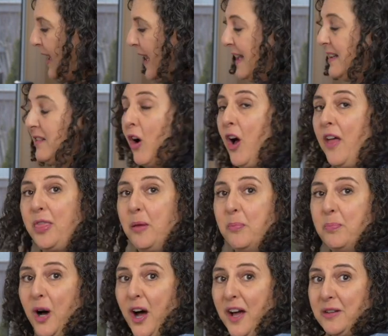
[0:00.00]
and on the
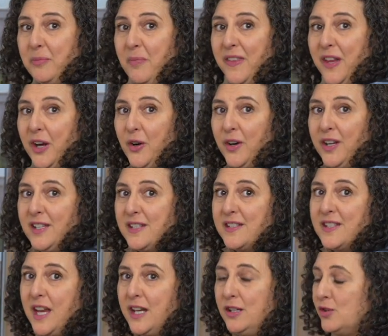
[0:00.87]
bottom there
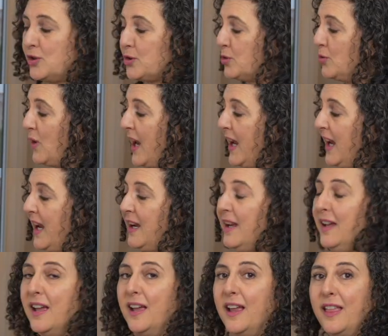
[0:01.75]
is a
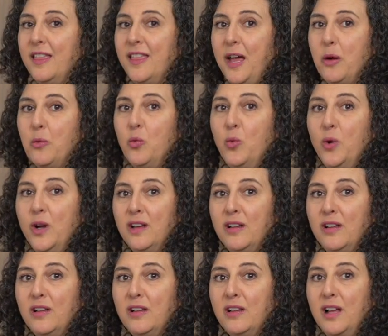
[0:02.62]
tray that
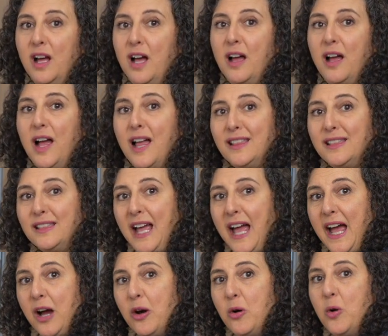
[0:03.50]
will
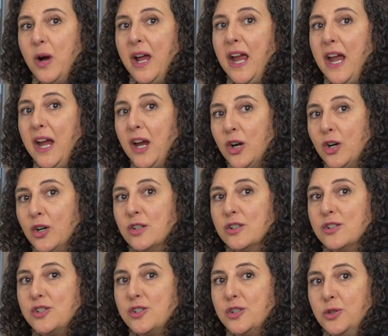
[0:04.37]
allow
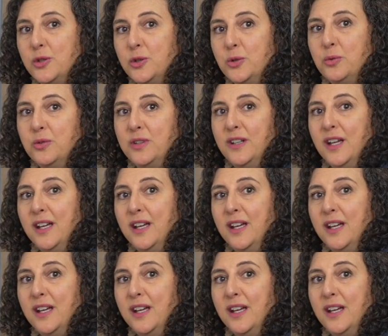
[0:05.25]
air to